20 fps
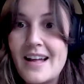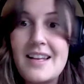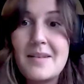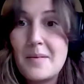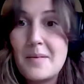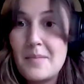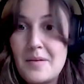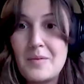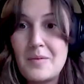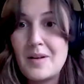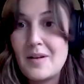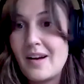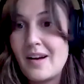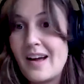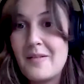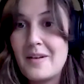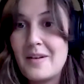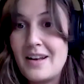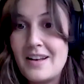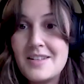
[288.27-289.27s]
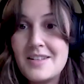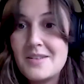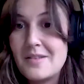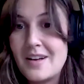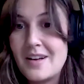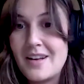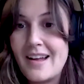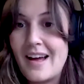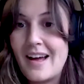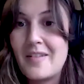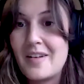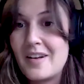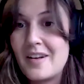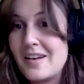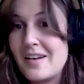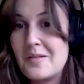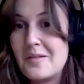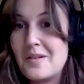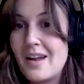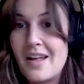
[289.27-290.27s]
I, I mean, we, I went into it
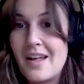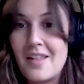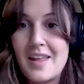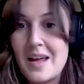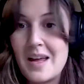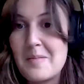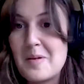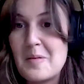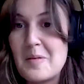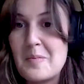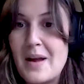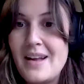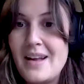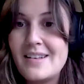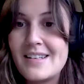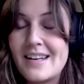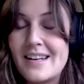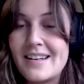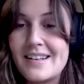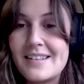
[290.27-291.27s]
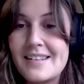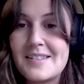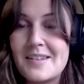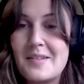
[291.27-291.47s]
having known nothing about painting.